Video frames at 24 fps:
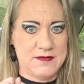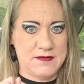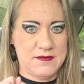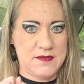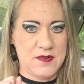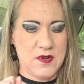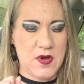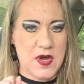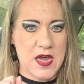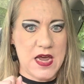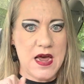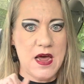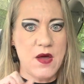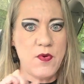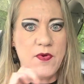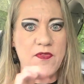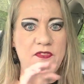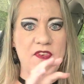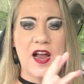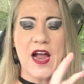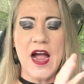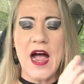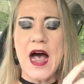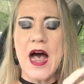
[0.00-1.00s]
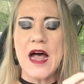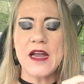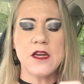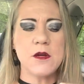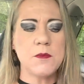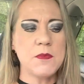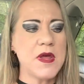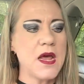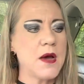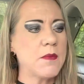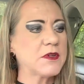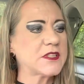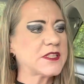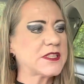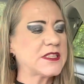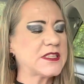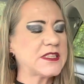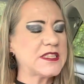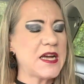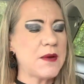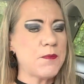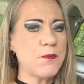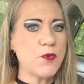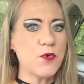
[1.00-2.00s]
Okay, we've got to be able to
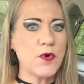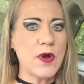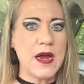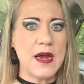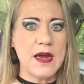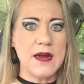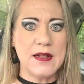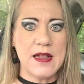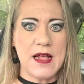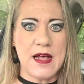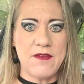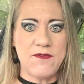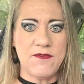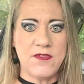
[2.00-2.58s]
separate that